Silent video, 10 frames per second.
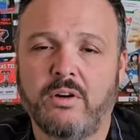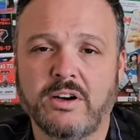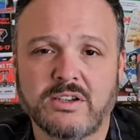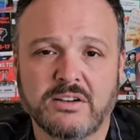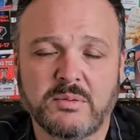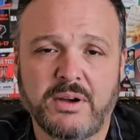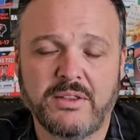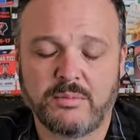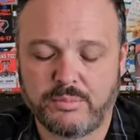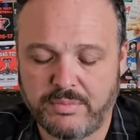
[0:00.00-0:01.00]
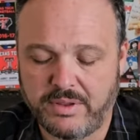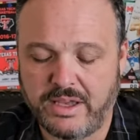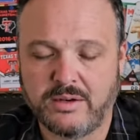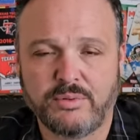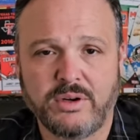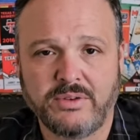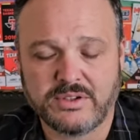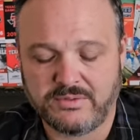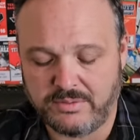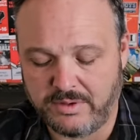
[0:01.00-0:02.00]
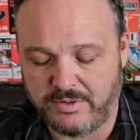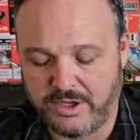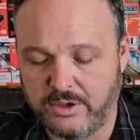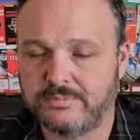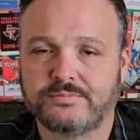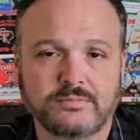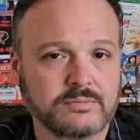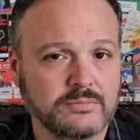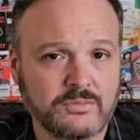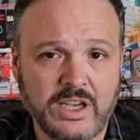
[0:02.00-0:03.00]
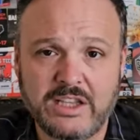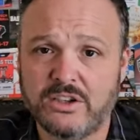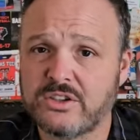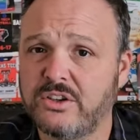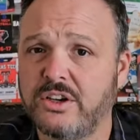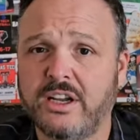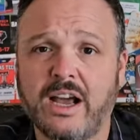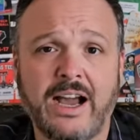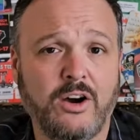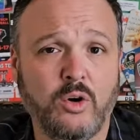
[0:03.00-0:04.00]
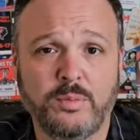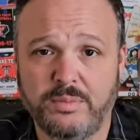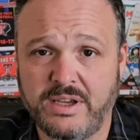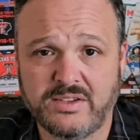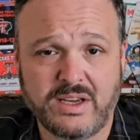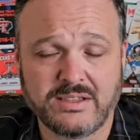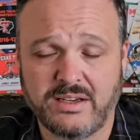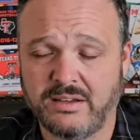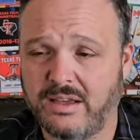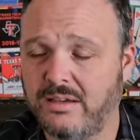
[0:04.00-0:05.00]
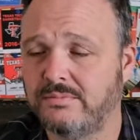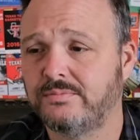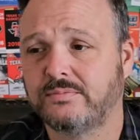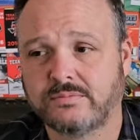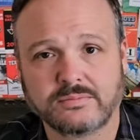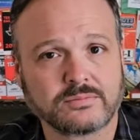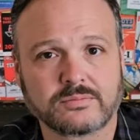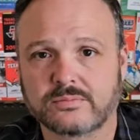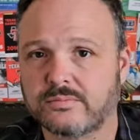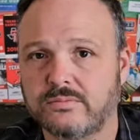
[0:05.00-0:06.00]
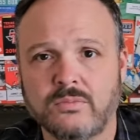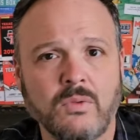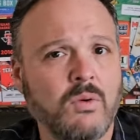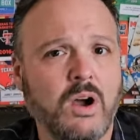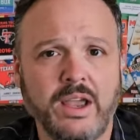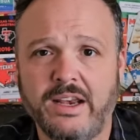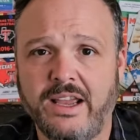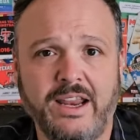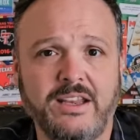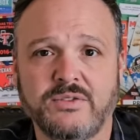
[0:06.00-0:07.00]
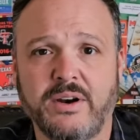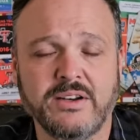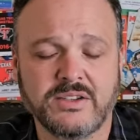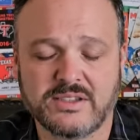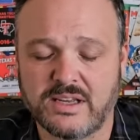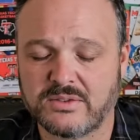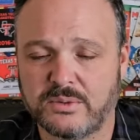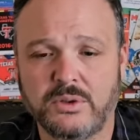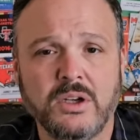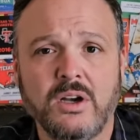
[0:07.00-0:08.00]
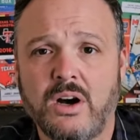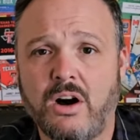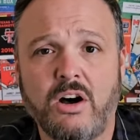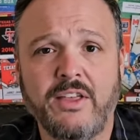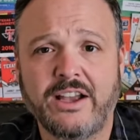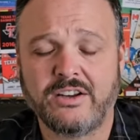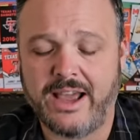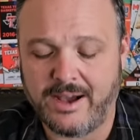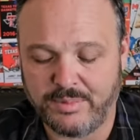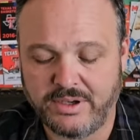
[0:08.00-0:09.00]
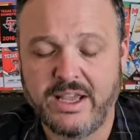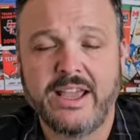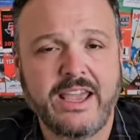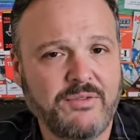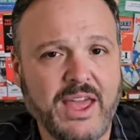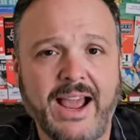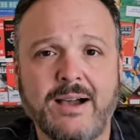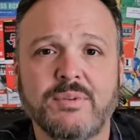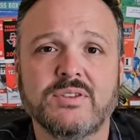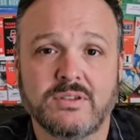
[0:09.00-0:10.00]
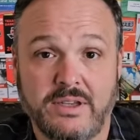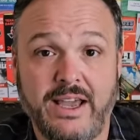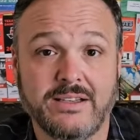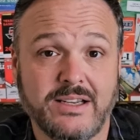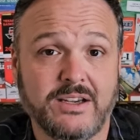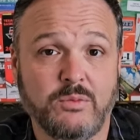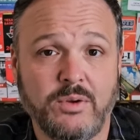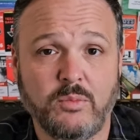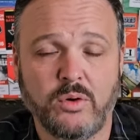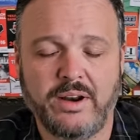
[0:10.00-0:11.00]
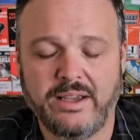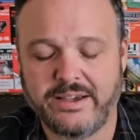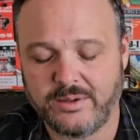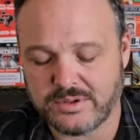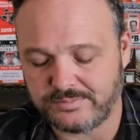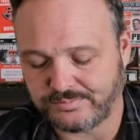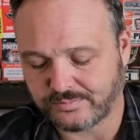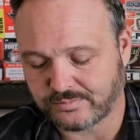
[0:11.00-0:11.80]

We already talked about that in a previous video. He looks good. I hope he stays healthy. And he's very successful. All that could happen. If that happens, yeah, Tech could win more than 8 games.